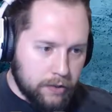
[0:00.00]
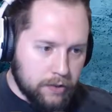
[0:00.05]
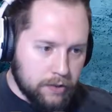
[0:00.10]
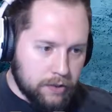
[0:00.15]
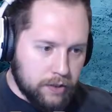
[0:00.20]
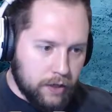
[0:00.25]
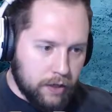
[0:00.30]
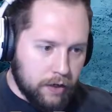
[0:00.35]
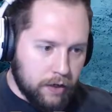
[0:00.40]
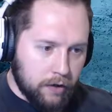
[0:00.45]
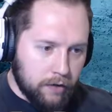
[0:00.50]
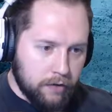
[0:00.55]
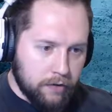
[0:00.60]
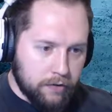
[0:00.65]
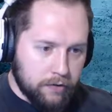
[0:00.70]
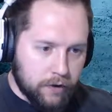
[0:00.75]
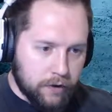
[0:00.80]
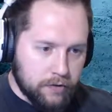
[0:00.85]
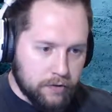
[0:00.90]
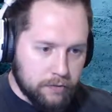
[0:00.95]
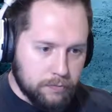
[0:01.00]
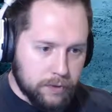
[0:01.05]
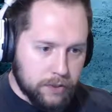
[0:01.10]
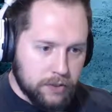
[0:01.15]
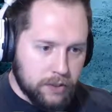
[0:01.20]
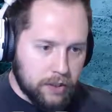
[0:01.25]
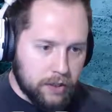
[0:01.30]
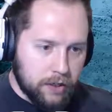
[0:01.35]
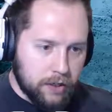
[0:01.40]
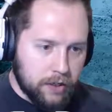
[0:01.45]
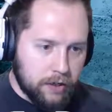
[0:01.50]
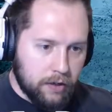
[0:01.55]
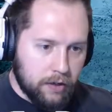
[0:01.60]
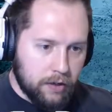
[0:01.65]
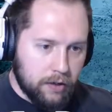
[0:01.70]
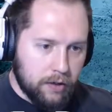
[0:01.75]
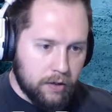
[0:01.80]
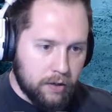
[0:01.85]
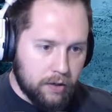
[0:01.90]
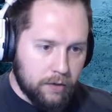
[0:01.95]
just take care of these guys as best you can.
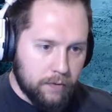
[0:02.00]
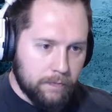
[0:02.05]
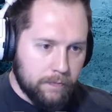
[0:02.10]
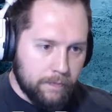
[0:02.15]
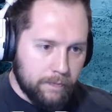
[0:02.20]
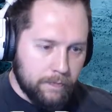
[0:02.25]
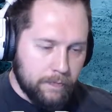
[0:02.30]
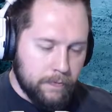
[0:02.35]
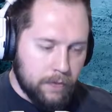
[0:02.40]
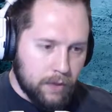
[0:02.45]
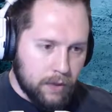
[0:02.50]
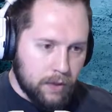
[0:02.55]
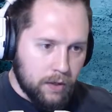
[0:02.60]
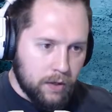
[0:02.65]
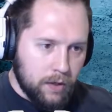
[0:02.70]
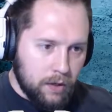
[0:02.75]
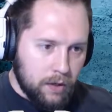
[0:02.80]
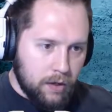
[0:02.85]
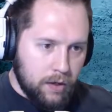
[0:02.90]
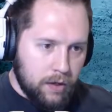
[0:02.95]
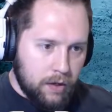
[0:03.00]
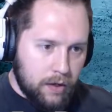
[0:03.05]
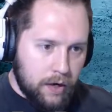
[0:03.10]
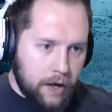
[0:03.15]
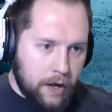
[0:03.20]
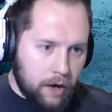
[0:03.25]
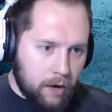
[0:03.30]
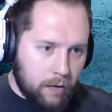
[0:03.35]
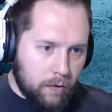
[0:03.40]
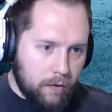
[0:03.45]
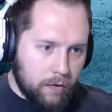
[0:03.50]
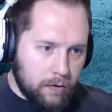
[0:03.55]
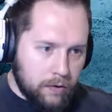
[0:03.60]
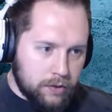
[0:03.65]
Now,